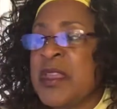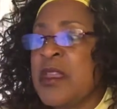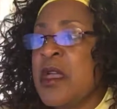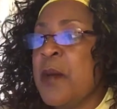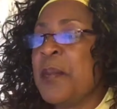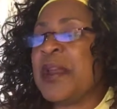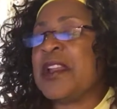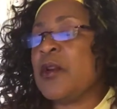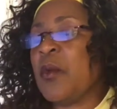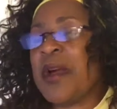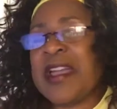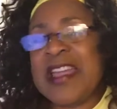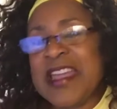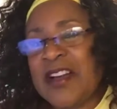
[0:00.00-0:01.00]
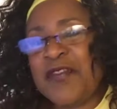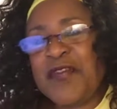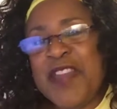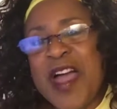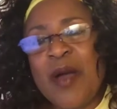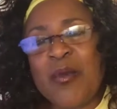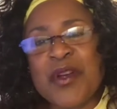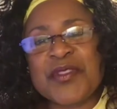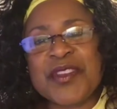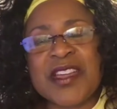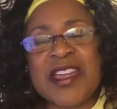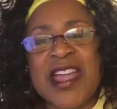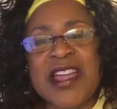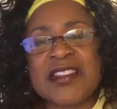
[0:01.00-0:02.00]
But anyway, if that were the
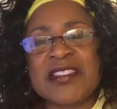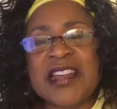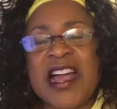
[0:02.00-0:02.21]
case,